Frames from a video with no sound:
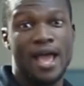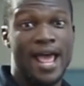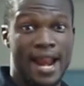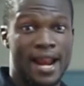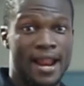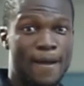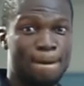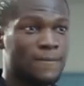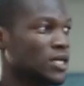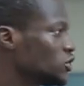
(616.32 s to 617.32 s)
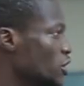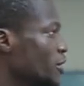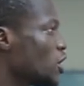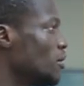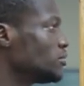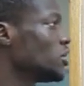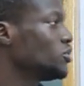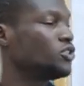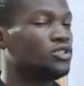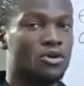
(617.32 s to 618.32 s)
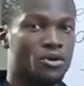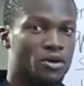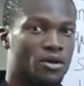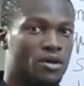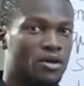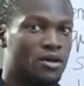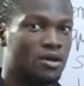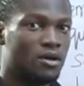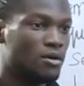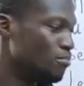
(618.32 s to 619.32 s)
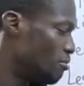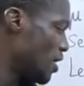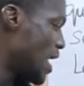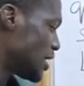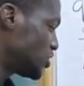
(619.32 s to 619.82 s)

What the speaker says: L. So it becomes se. Bola